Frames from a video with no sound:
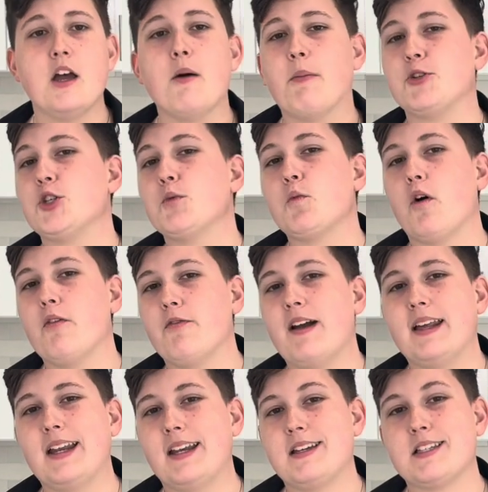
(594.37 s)
but you won't find
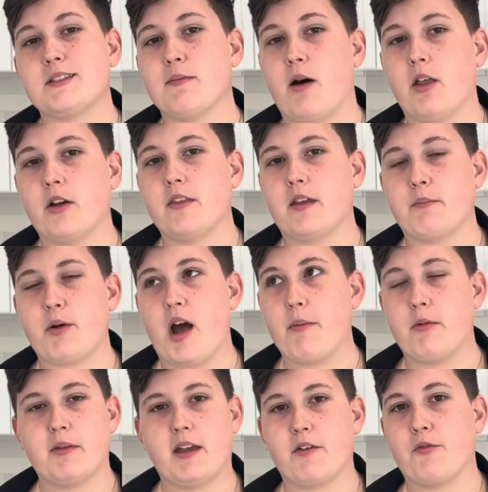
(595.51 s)
any smaller than
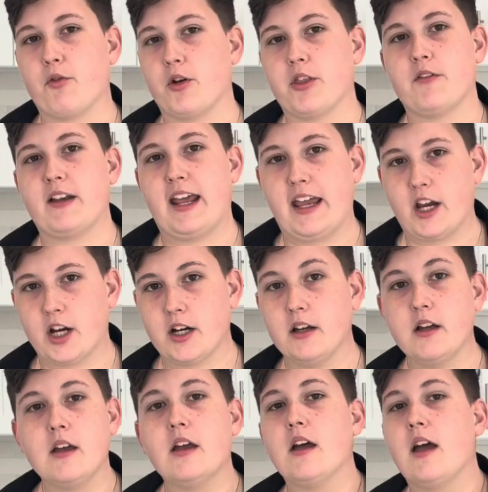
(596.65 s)
probably 1/4 of an acre,
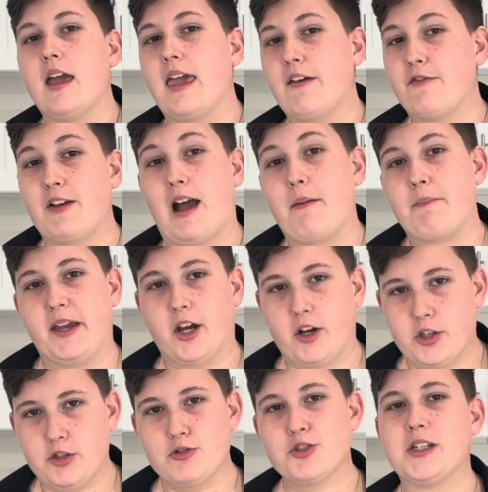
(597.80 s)
if not bigger.
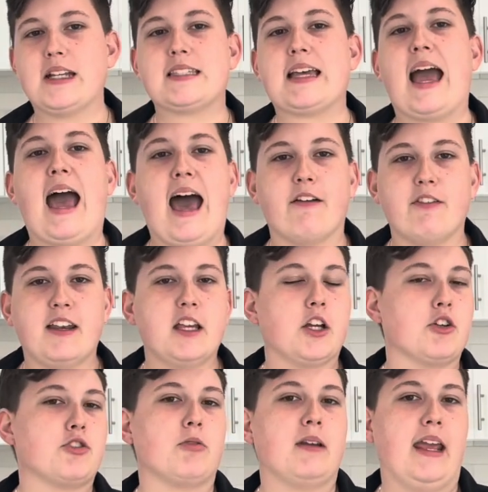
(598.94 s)
Usually it's 1/2 an acre
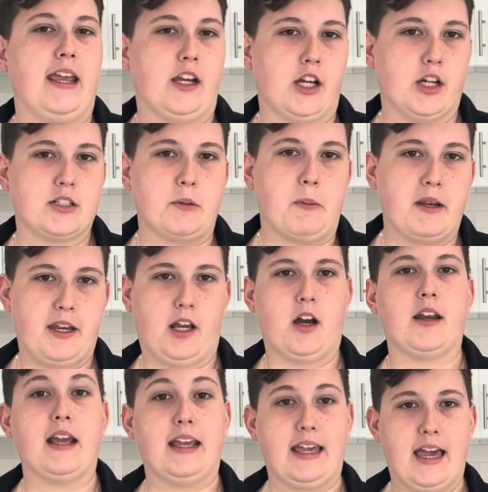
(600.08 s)
to an acre, depending on,
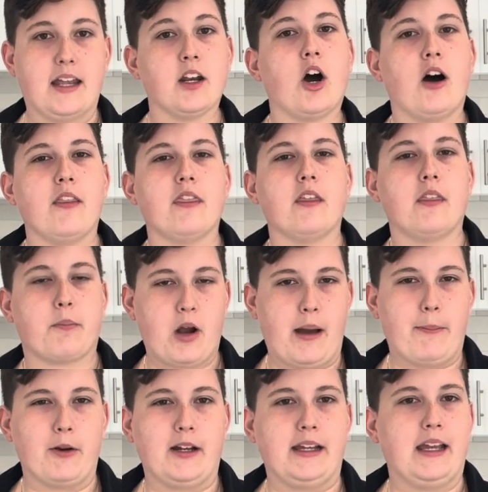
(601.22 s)
again, on the
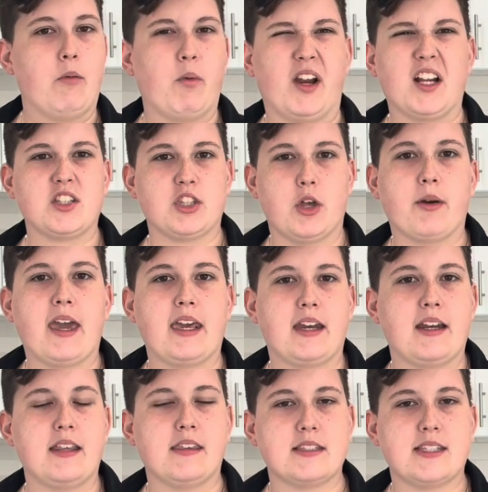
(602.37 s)
property and where located
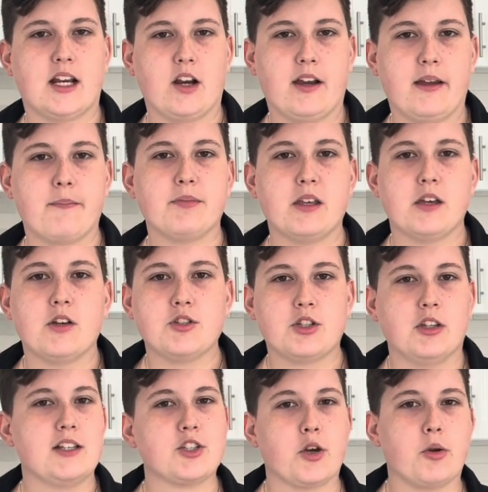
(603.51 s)
in this area. So
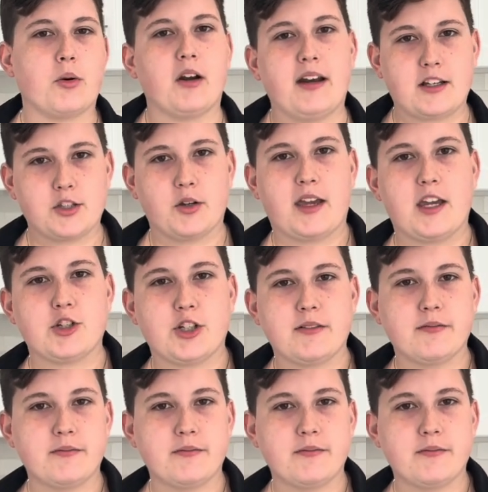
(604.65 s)
let's go to our next location.